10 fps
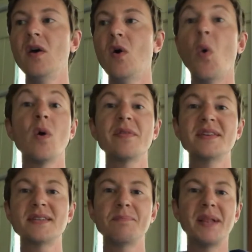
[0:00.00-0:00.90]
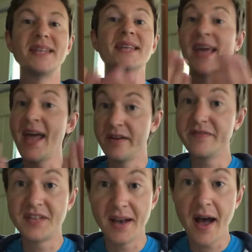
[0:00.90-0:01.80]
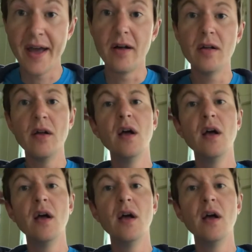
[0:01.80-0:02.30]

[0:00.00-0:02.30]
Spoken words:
or this place, again, of denial.